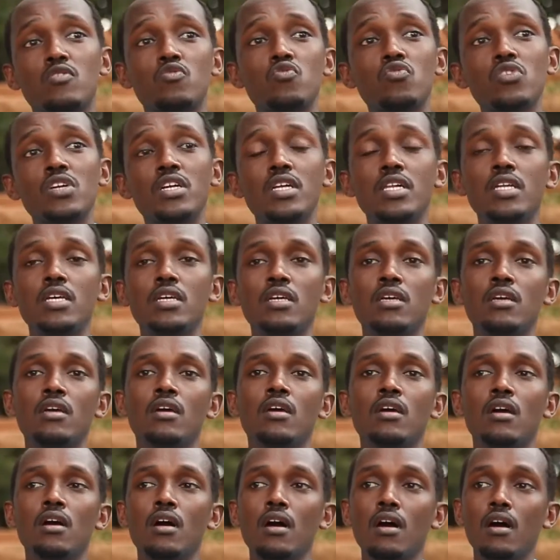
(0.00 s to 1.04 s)
really
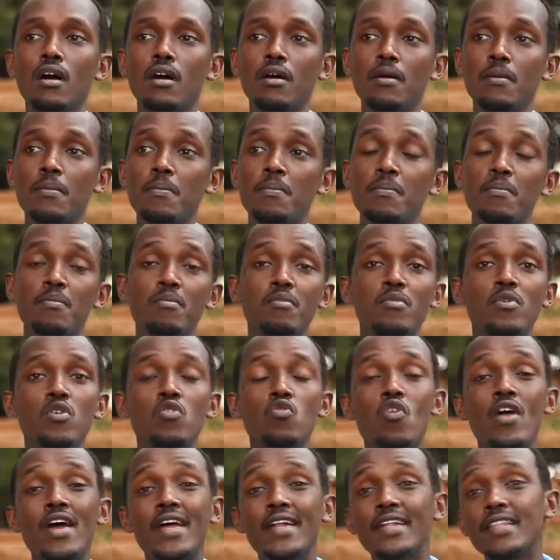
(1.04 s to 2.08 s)

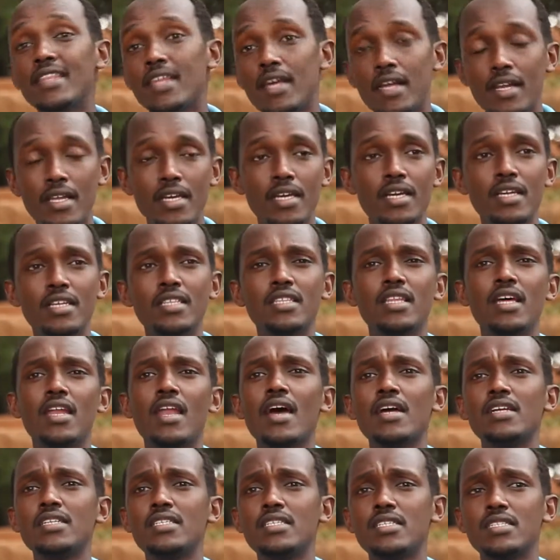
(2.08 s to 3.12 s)
ran the league in the
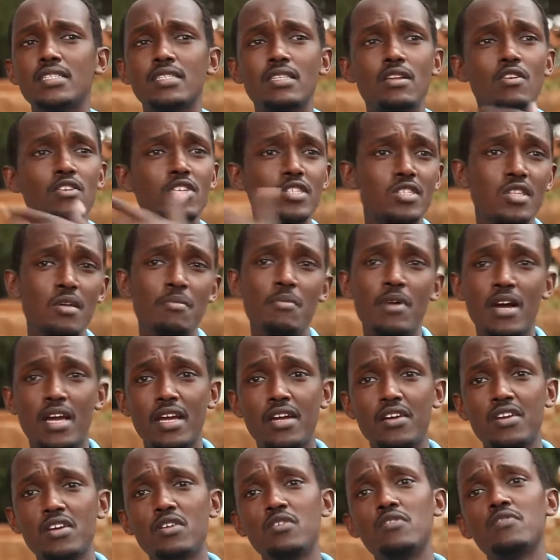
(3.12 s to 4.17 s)
90s, there was the
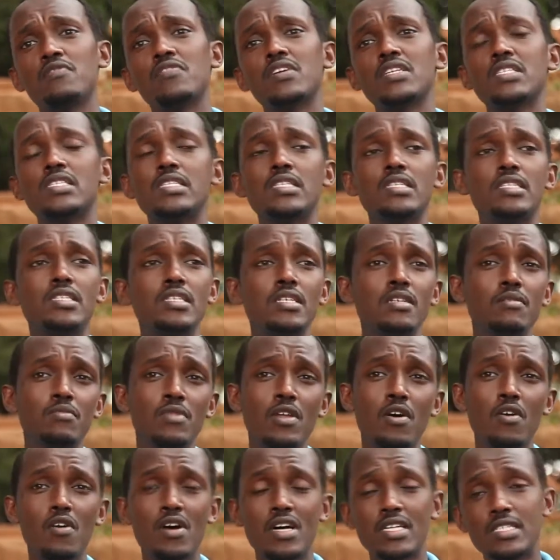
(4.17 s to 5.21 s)
Baqe University team,
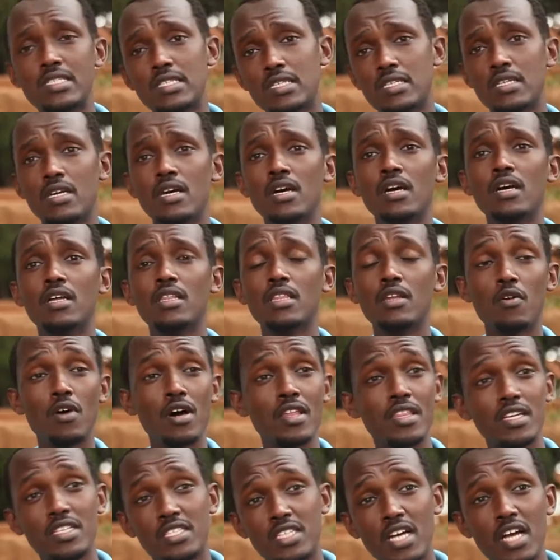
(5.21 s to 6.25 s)
there were
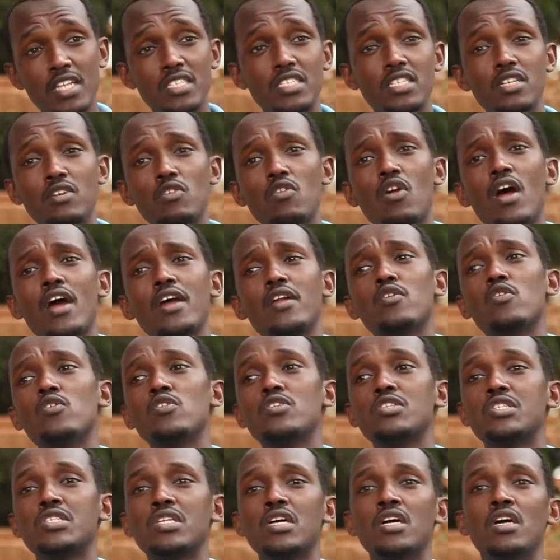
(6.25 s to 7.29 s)
the Charging
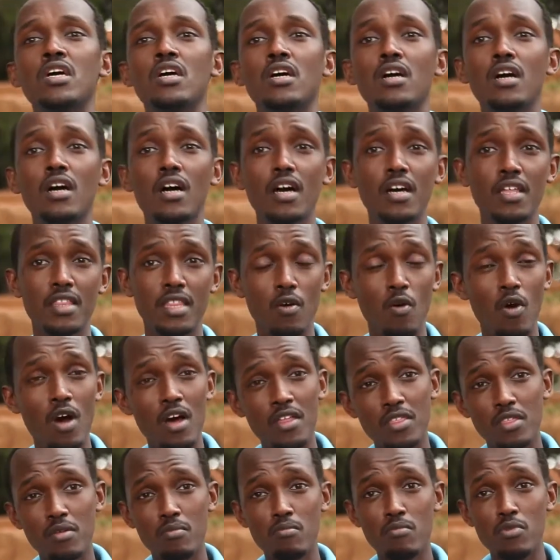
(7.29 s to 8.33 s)
Rhinos, there were
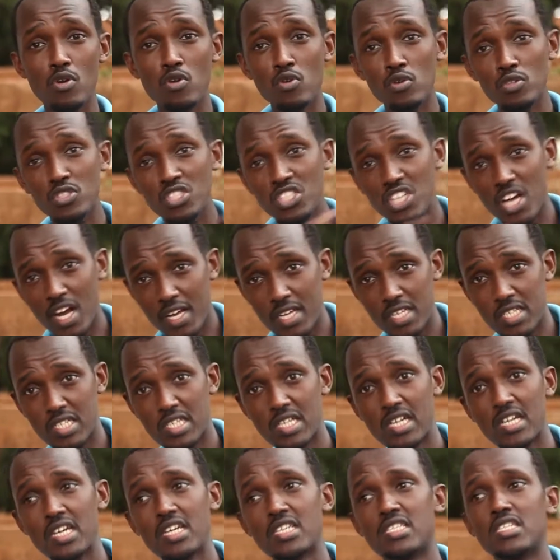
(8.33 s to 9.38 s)
the Blue Jackets
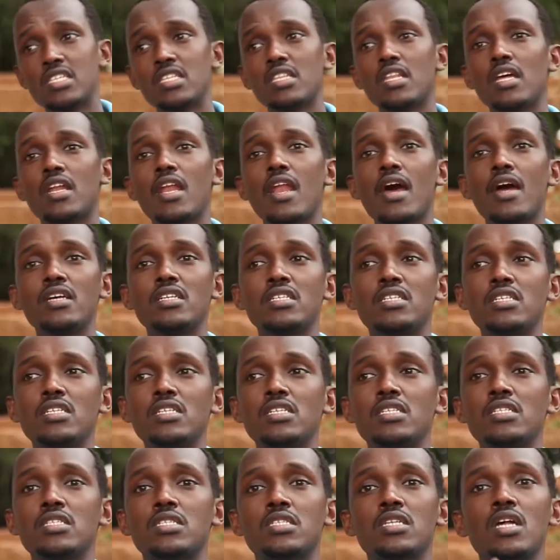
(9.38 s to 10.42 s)
late in the
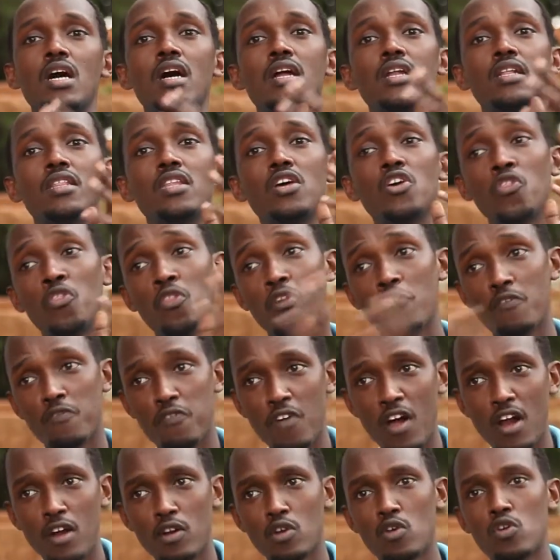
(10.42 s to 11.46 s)
90s, and then the
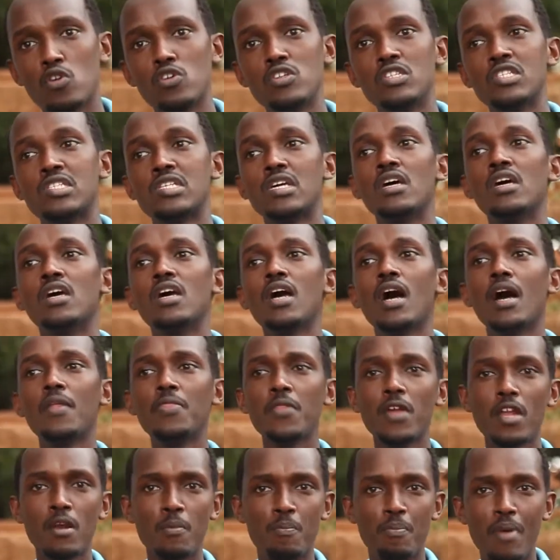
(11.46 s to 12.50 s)
Falcons, and
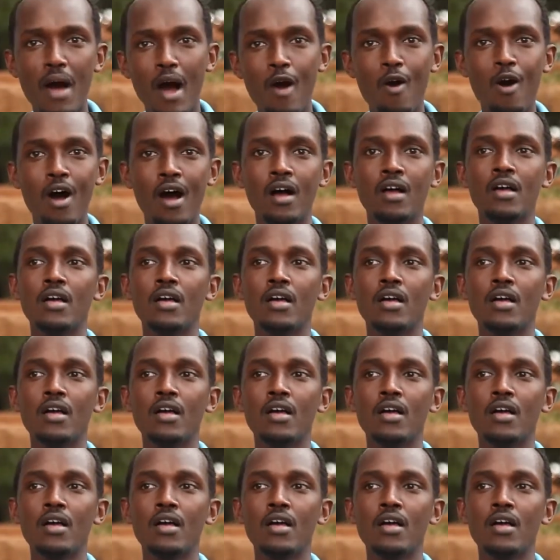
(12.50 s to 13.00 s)
then Power.